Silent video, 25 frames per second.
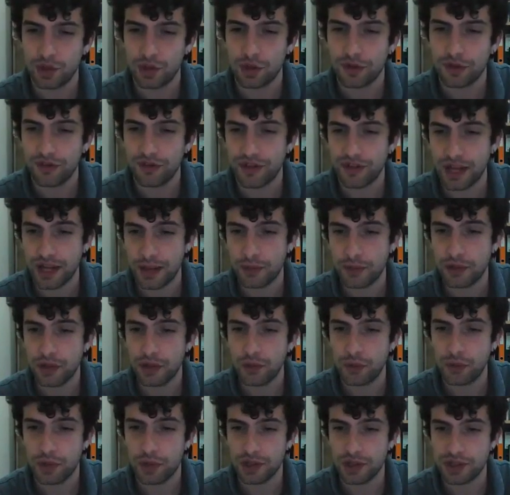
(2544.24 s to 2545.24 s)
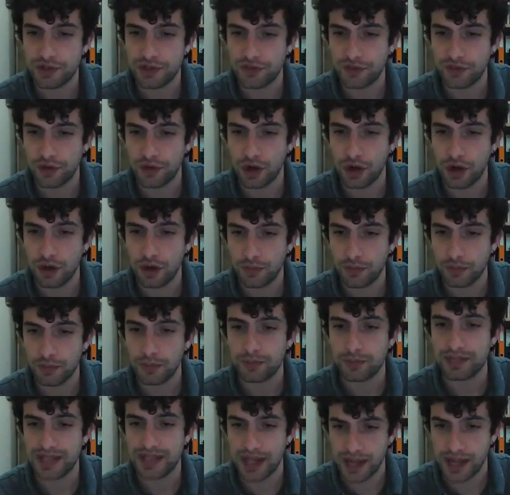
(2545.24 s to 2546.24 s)
your family was
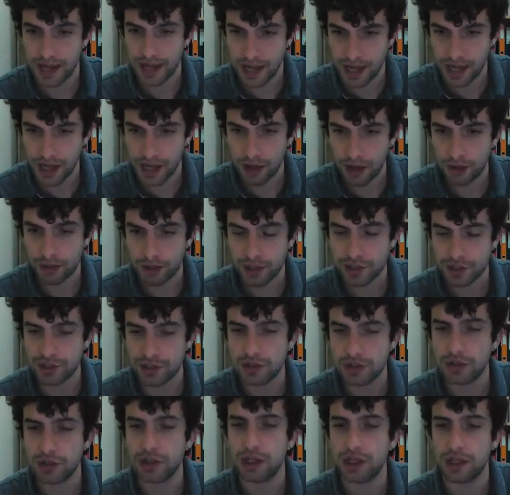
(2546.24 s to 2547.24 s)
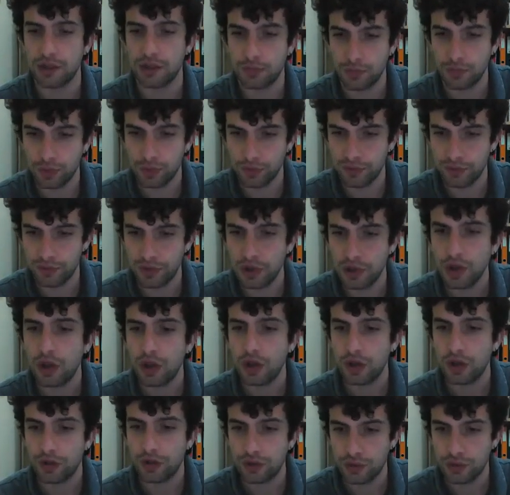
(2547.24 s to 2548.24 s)
from Psara originally and moved
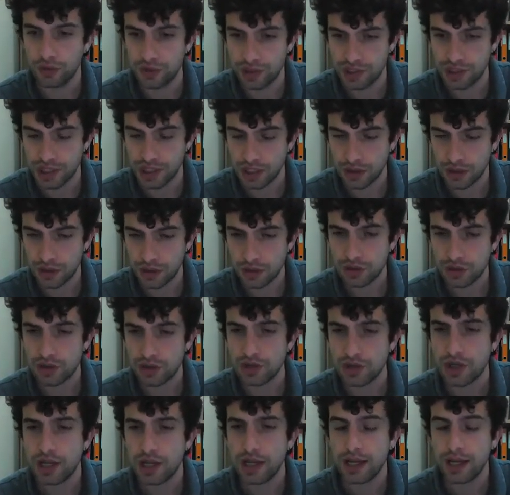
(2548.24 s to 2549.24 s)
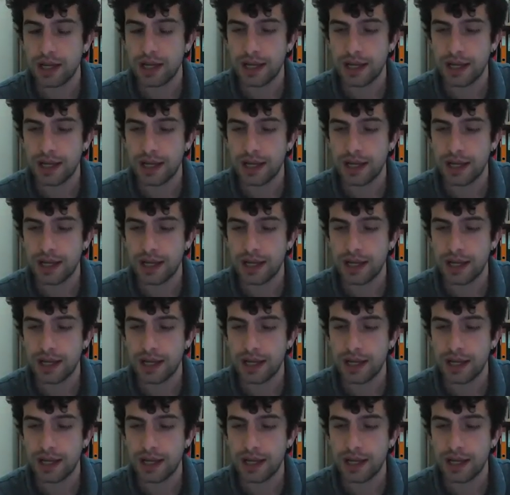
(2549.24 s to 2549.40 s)
to Syros.